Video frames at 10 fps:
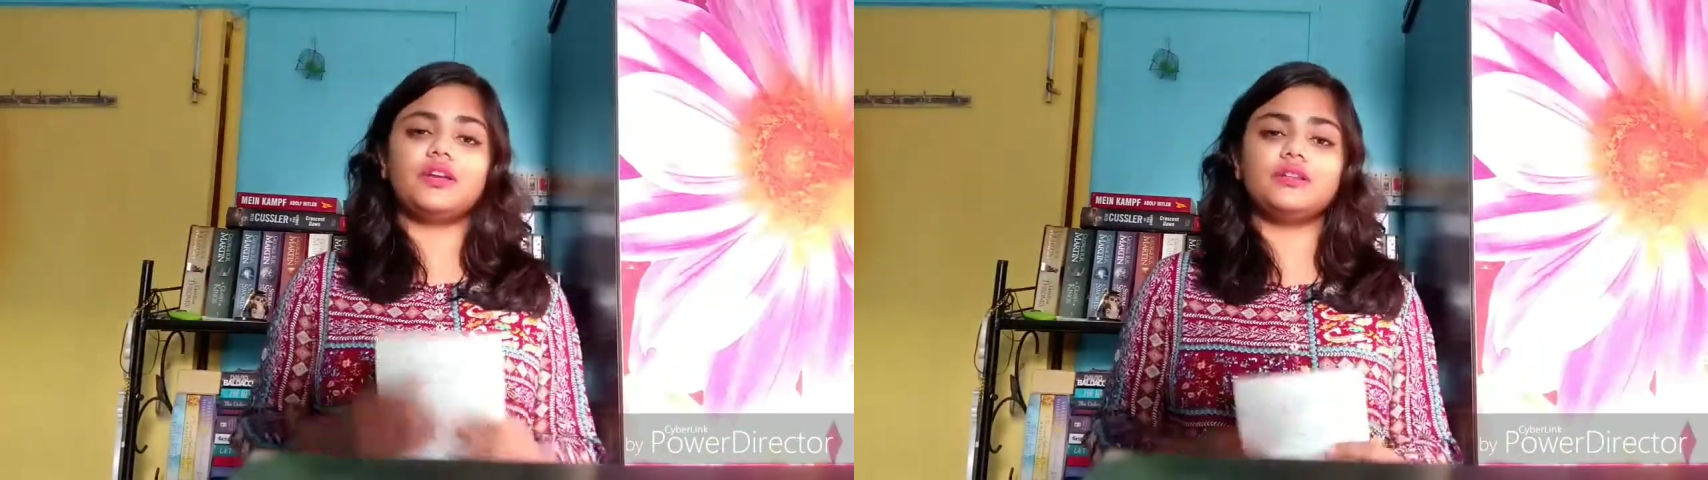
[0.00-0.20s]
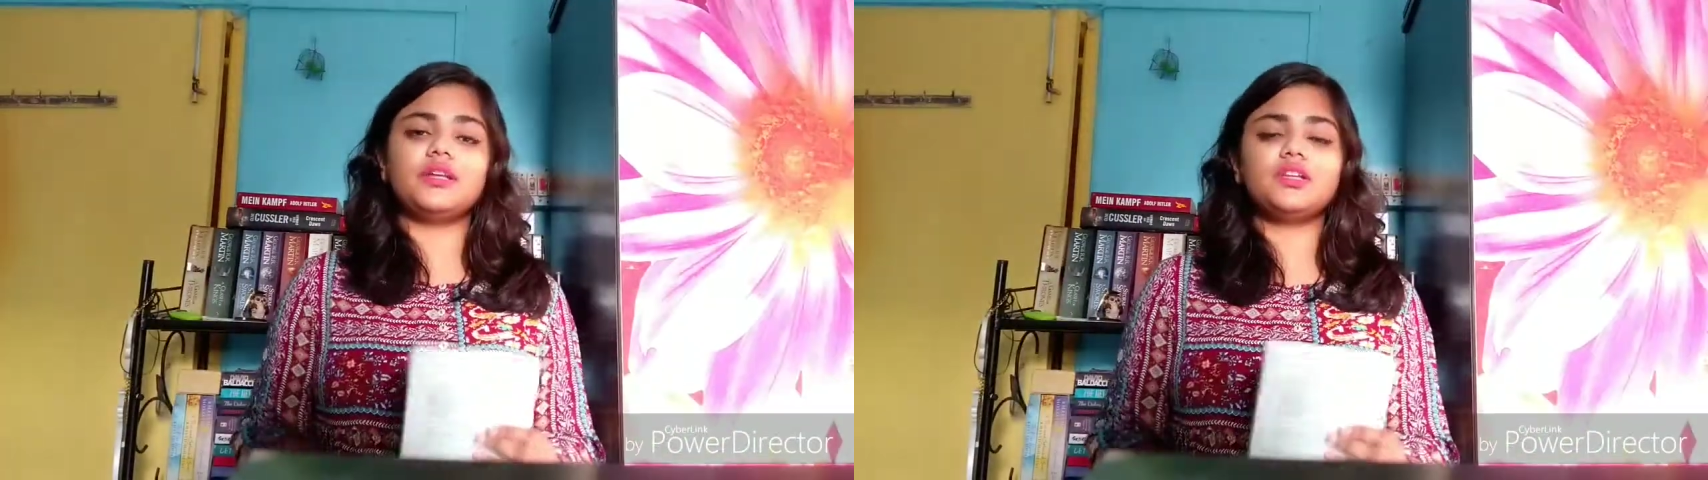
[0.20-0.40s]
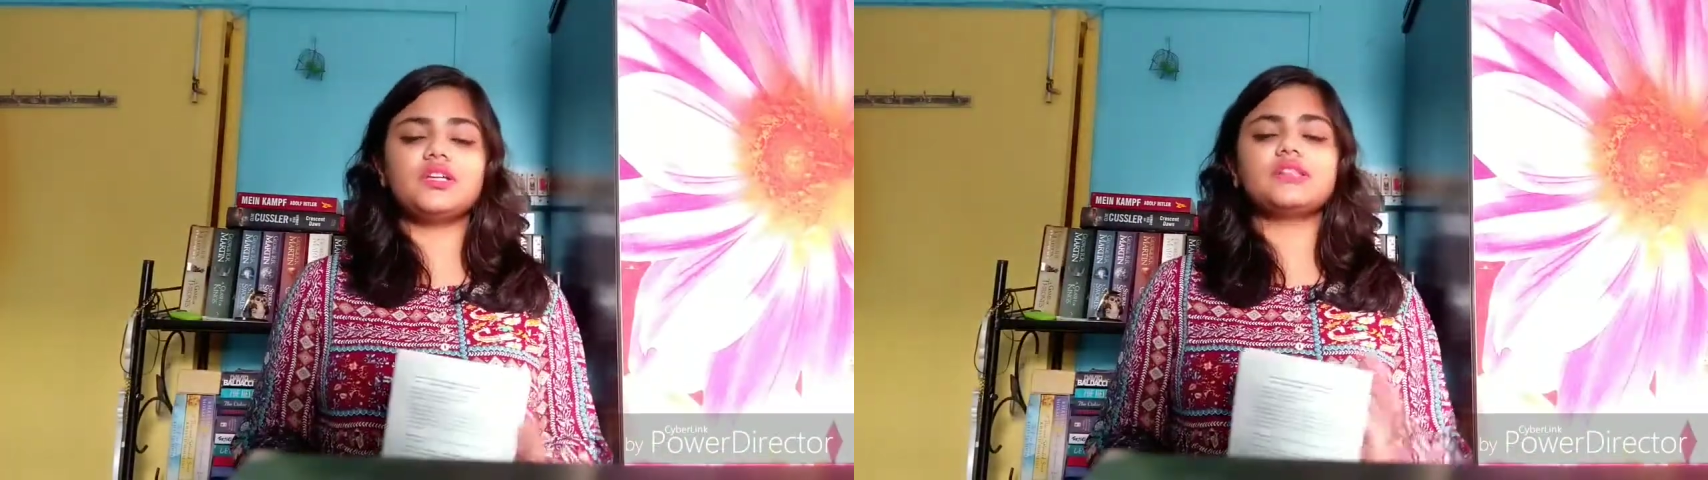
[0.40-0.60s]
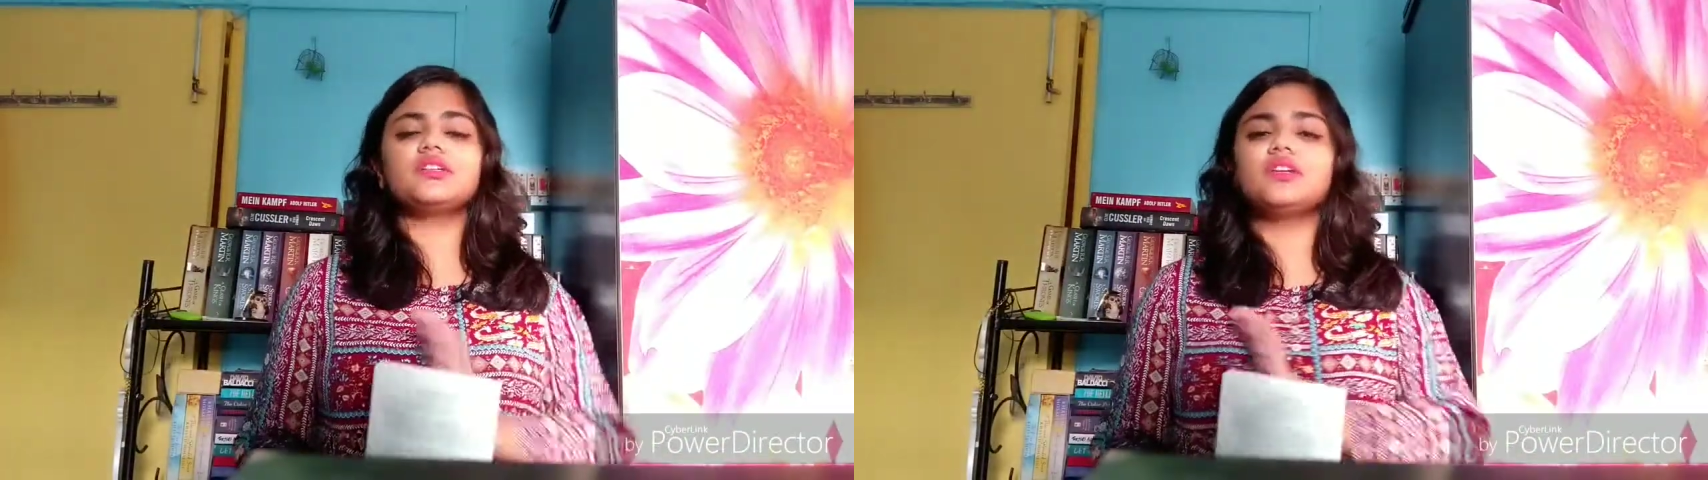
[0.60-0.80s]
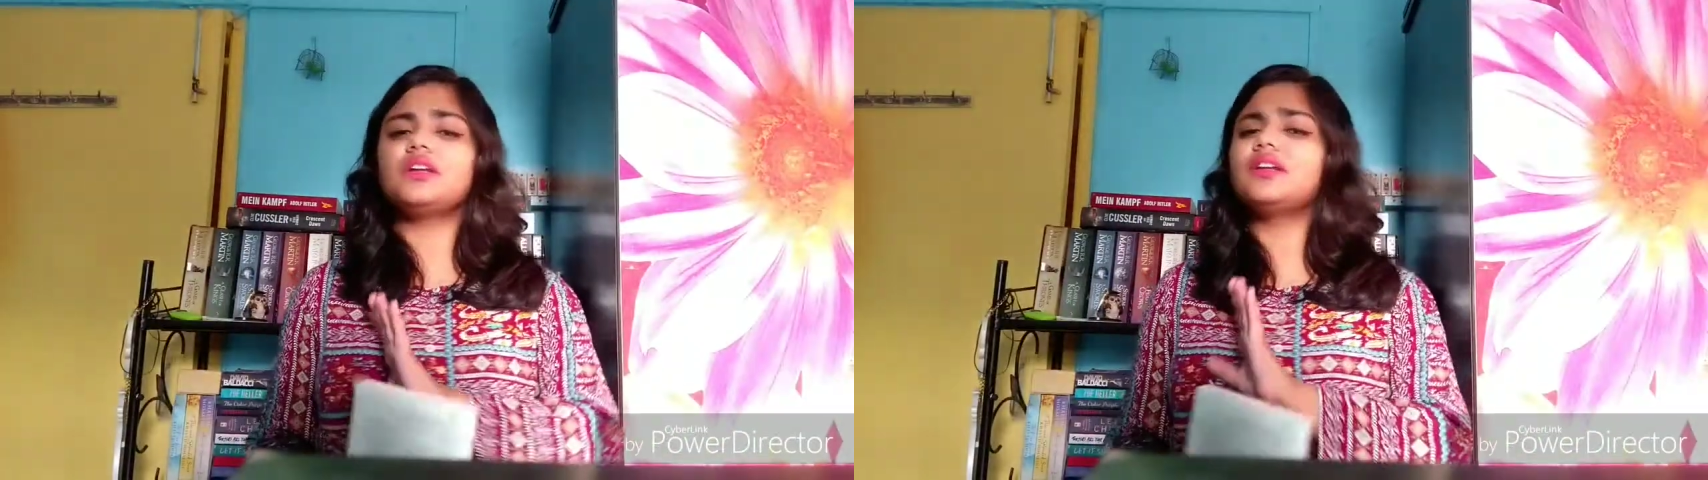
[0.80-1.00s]
anything she has
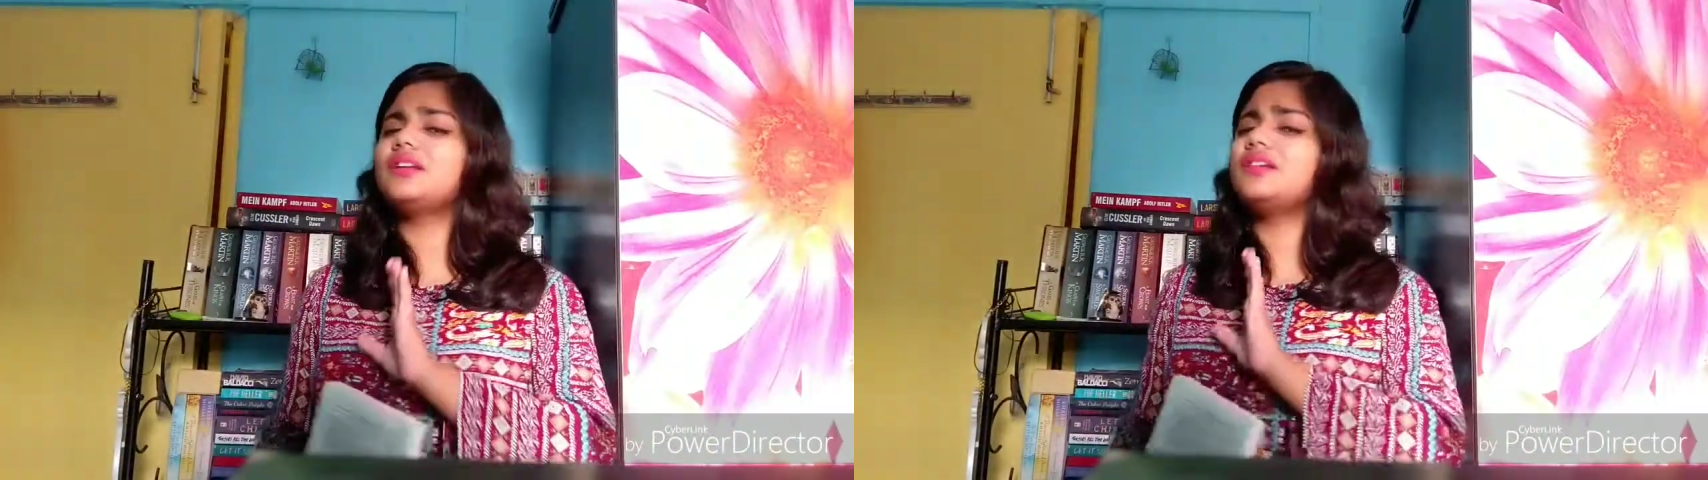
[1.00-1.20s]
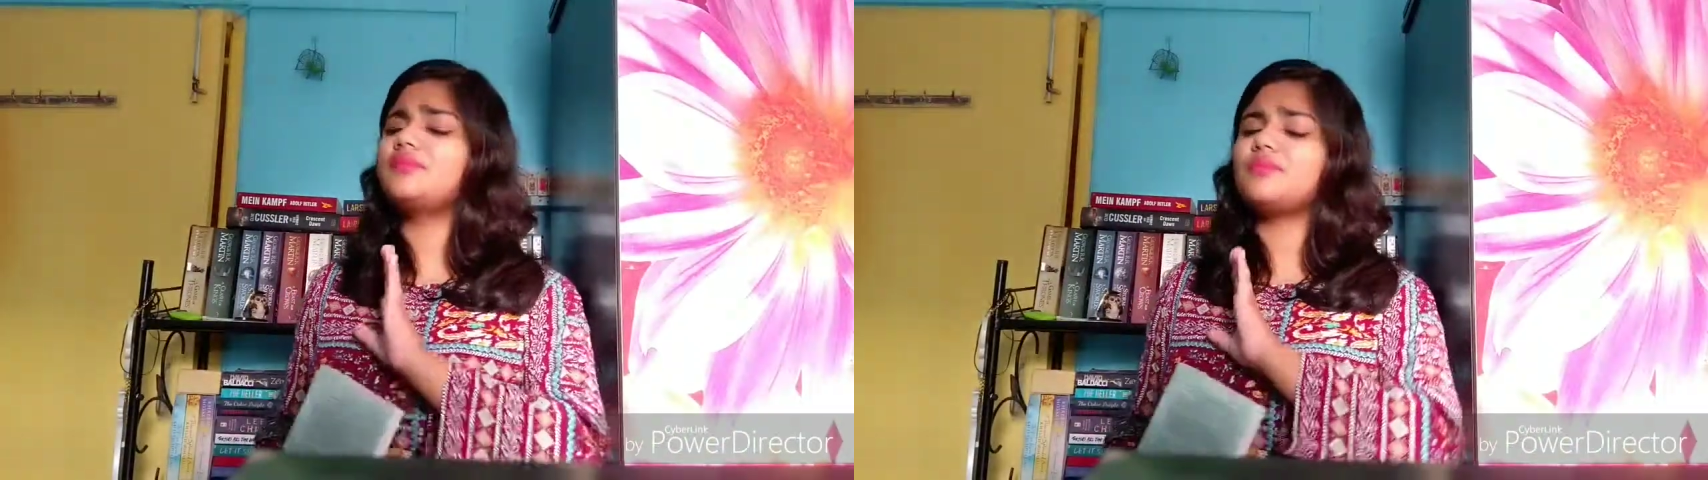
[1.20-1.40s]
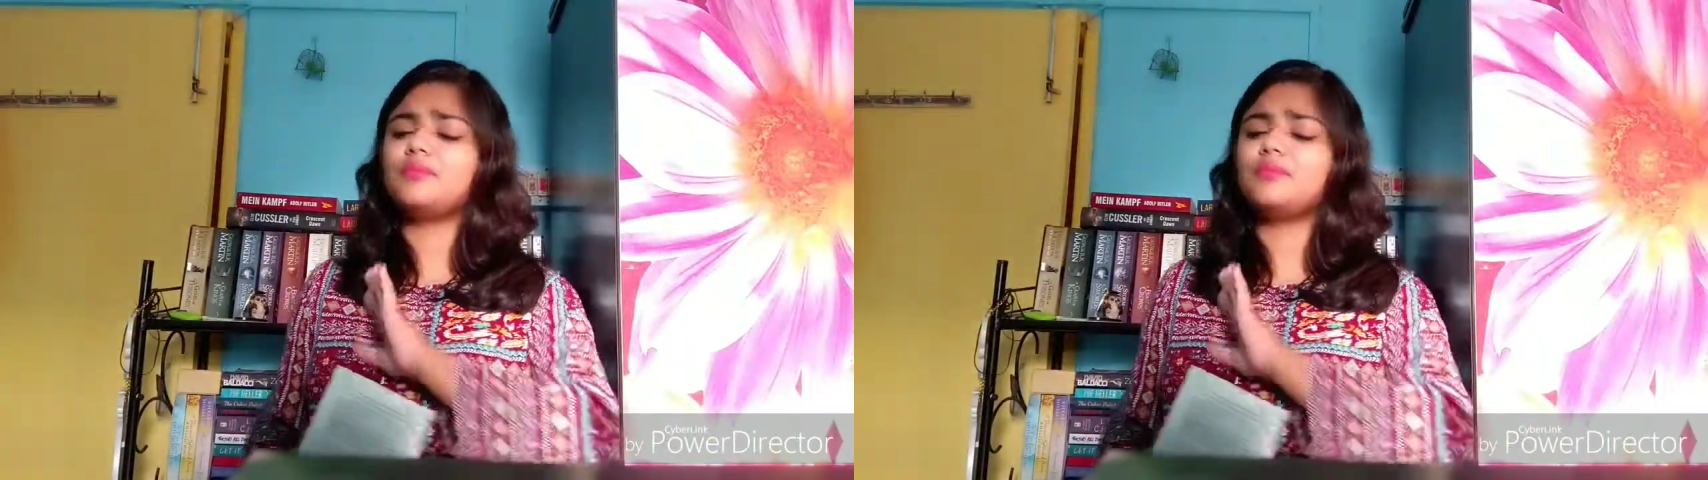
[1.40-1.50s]
written it in